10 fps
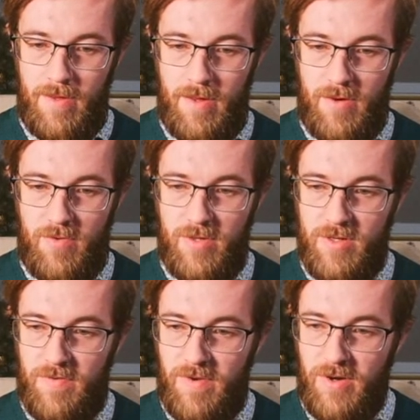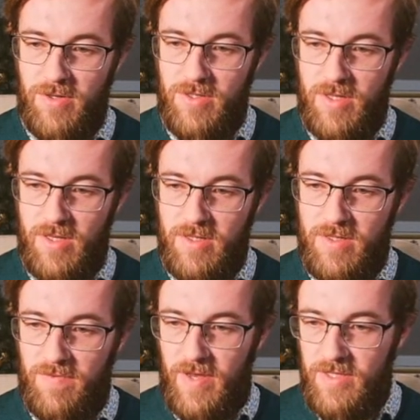and cross our fingers that
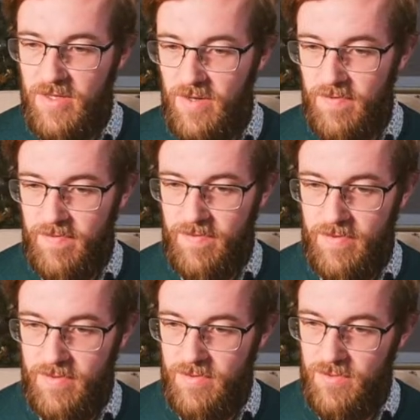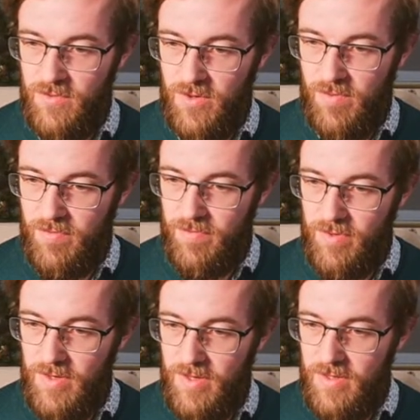it's fast enough to
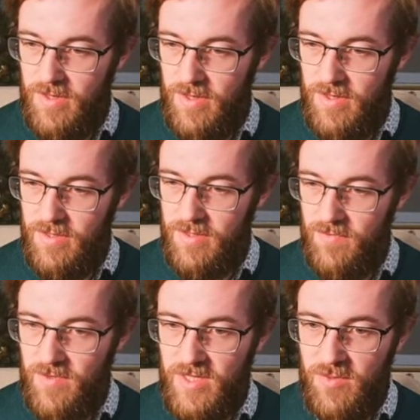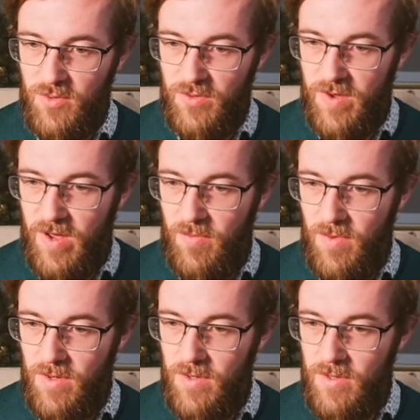complete in reasonable time.
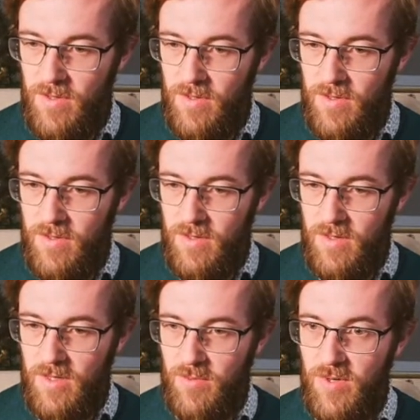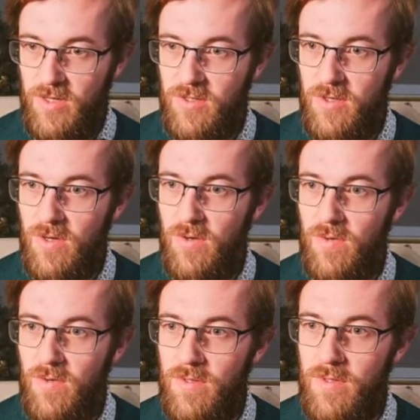It appears
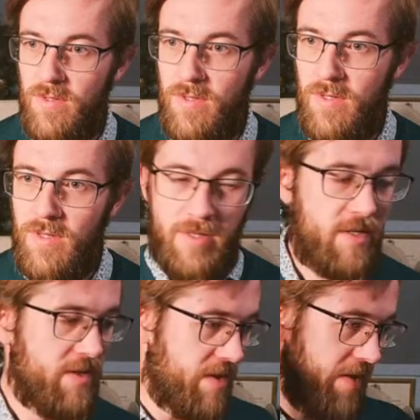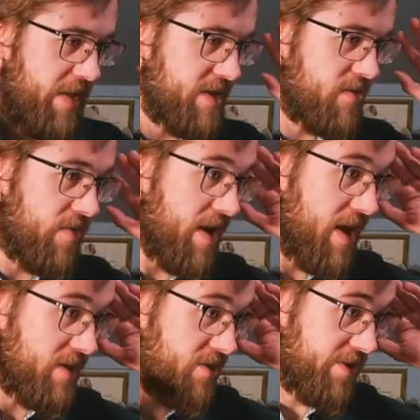so. And that's the right
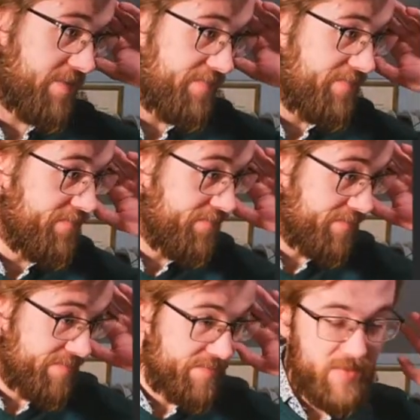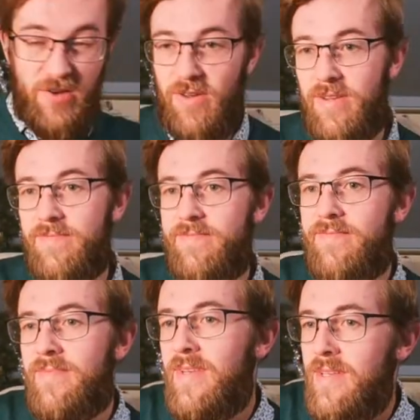answer. Okay.
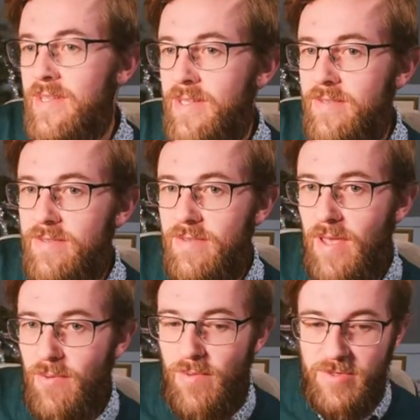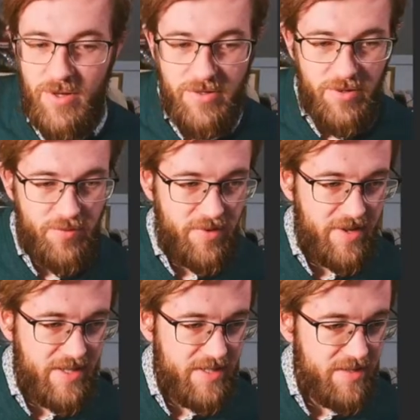So that one was also pretty
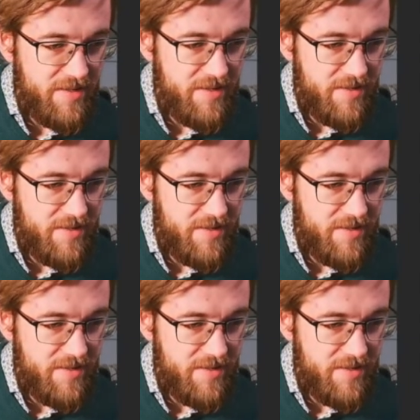easy.